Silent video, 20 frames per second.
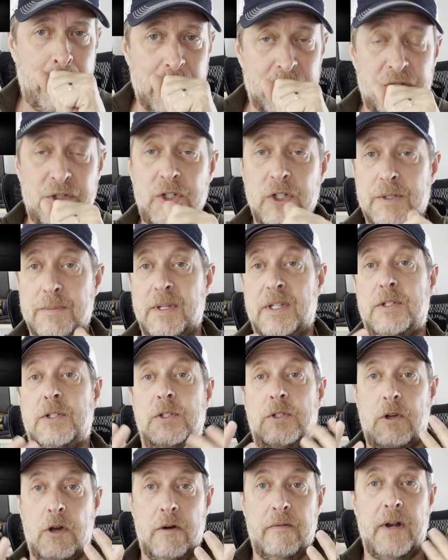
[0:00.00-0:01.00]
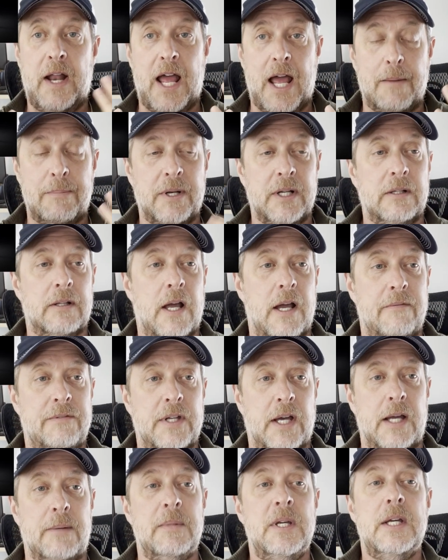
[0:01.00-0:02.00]
Excuse me, this is COVID happening live
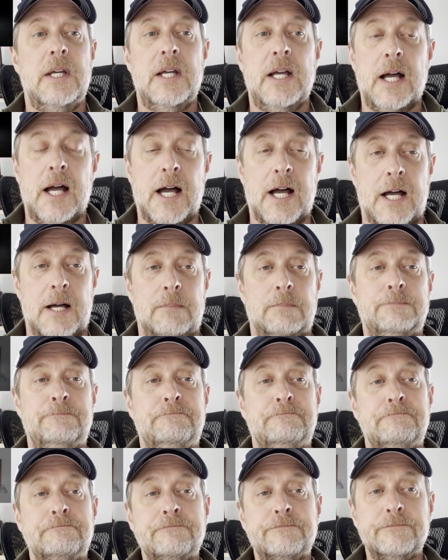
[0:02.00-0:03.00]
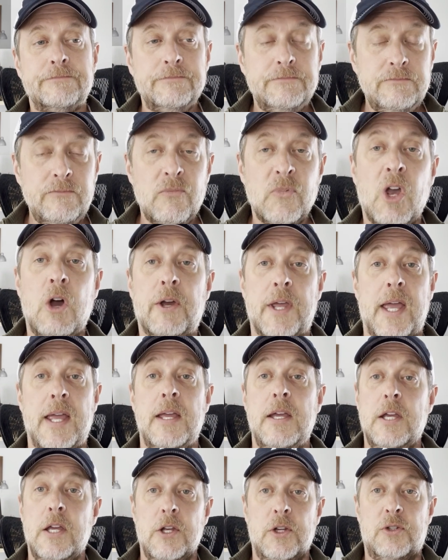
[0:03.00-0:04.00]
time. Um, okay,
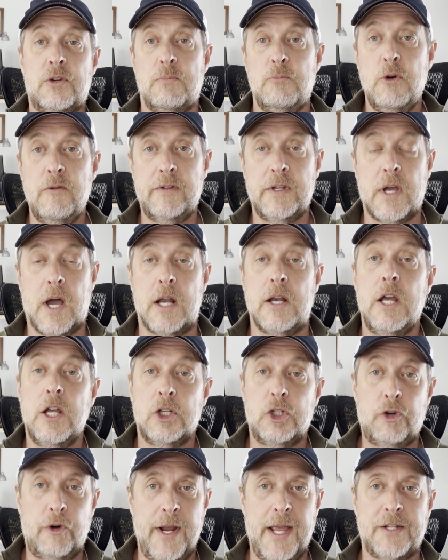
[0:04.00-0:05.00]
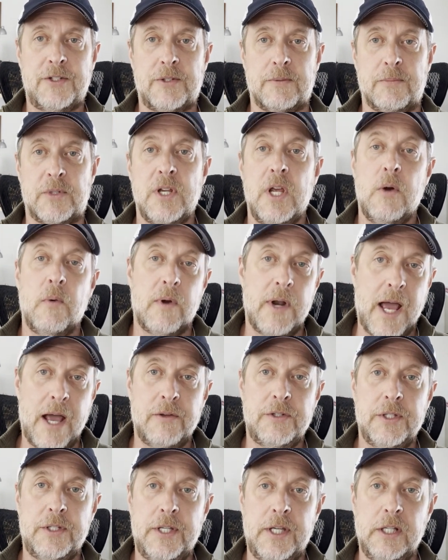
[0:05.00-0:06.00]
so moving on, transoms. When I
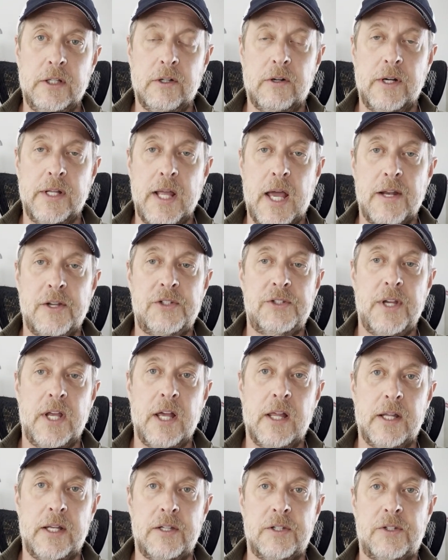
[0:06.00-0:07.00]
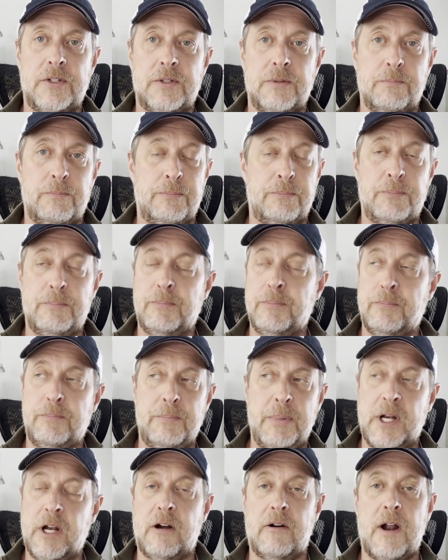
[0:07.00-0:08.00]
was a kid learning how to sail and
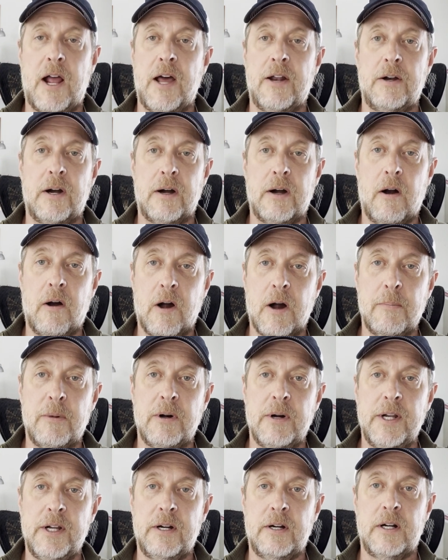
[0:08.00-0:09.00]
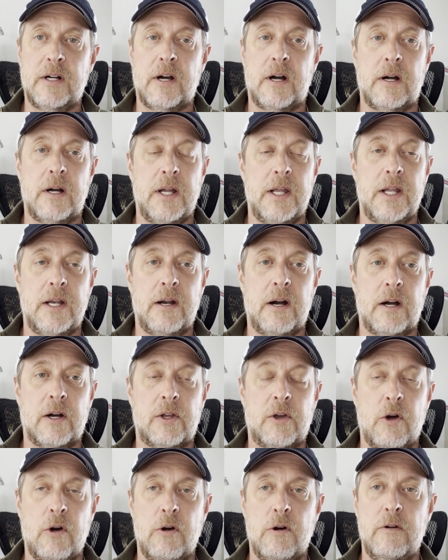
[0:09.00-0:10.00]
spinning around our harbor here in our in our
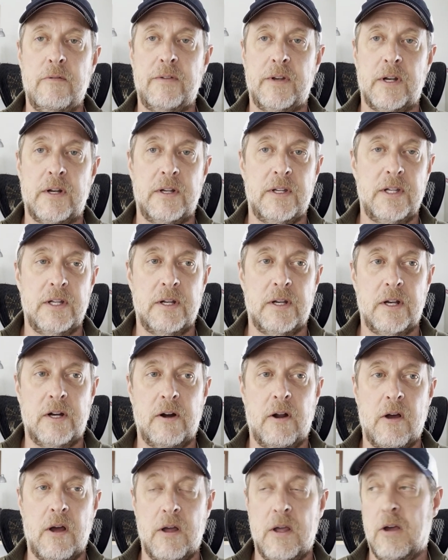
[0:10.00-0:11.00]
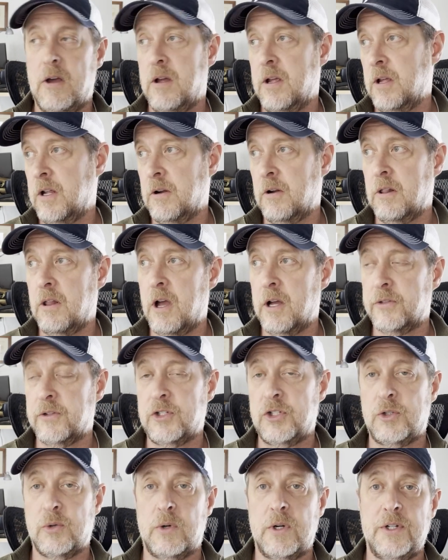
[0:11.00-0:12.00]
cove and, and uh, along the
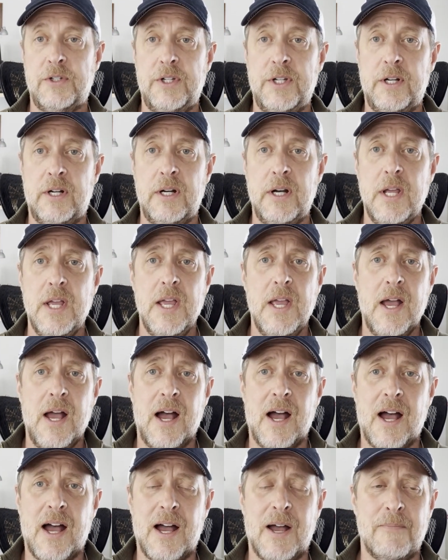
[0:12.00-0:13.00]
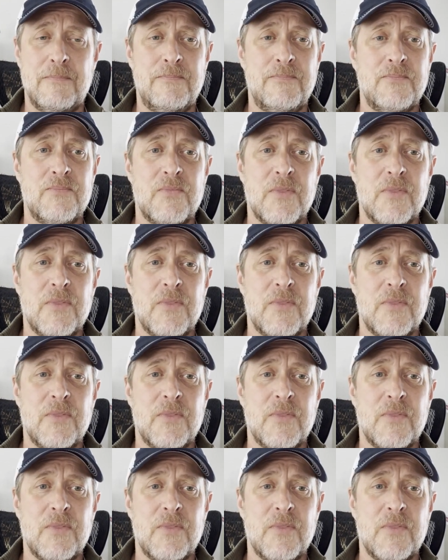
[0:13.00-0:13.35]
shores here, um,